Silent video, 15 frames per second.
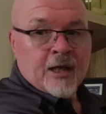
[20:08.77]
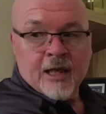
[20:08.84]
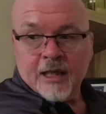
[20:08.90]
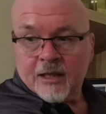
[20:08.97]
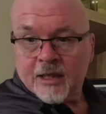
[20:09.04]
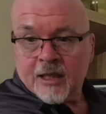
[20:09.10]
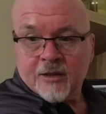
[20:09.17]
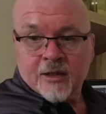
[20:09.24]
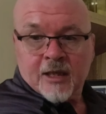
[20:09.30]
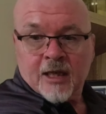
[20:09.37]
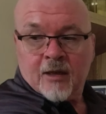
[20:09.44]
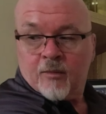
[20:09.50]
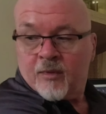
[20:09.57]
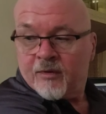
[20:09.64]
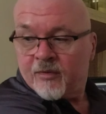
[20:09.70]
It does
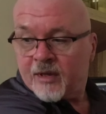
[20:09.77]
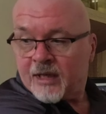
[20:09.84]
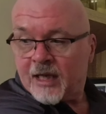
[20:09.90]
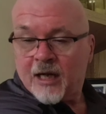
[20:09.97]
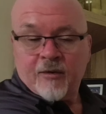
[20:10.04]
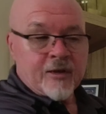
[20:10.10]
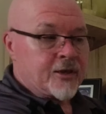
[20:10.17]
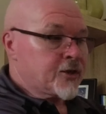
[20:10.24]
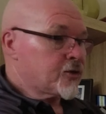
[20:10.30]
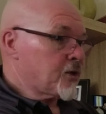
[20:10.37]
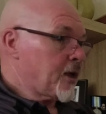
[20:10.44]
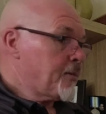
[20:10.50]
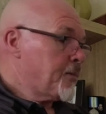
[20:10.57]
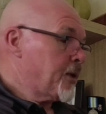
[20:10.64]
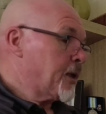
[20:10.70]
come with a carry
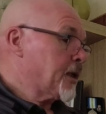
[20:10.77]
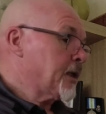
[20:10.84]
strap,